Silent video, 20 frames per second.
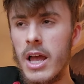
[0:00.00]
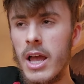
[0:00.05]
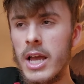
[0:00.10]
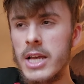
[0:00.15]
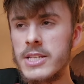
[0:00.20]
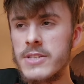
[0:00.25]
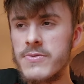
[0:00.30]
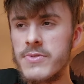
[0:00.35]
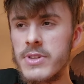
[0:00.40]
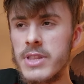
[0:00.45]

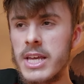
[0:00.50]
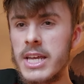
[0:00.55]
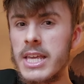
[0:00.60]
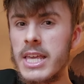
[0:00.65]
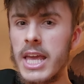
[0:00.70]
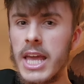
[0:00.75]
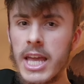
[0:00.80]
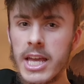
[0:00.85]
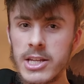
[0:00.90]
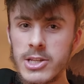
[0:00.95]
As for like
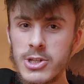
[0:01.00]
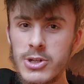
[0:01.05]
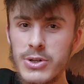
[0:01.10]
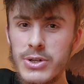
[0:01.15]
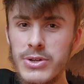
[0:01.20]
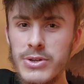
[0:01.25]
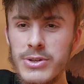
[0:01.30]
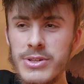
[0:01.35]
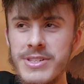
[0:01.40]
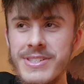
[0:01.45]

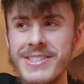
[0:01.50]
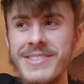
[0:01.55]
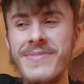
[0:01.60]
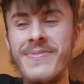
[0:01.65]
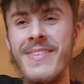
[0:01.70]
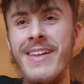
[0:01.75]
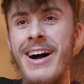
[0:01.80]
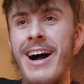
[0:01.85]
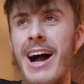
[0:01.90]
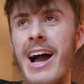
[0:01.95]
candles,
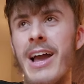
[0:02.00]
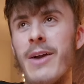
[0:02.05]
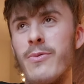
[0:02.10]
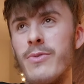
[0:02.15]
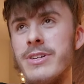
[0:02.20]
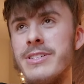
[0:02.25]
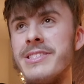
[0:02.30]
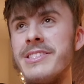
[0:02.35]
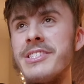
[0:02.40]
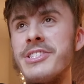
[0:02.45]
I
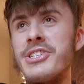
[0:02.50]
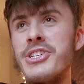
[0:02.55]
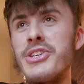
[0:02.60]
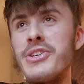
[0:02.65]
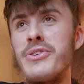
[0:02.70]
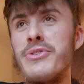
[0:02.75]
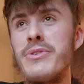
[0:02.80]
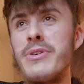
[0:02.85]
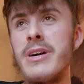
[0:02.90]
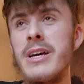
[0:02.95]
want
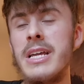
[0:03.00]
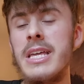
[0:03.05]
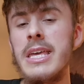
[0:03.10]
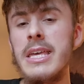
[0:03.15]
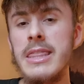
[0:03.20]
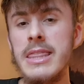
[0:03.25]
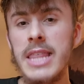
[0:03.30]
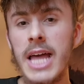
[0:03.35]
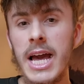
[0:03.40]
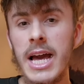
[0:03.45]
to
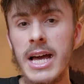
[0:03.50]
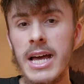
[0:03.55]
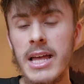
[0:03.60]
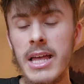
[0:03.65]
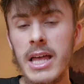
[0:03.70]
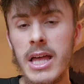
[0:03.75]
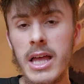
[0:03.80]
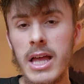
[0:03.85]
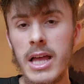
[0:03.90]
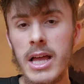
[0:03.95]
get
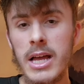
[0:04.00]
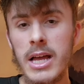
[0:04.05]
that